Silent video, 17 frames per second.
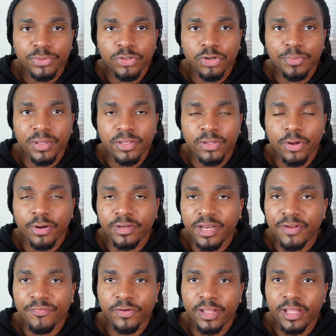You know what I mean? You're at
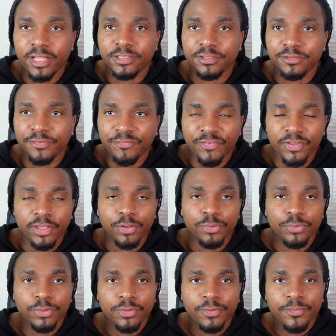different ends of the
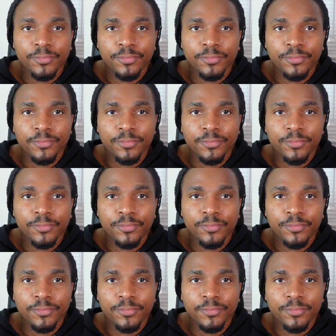field.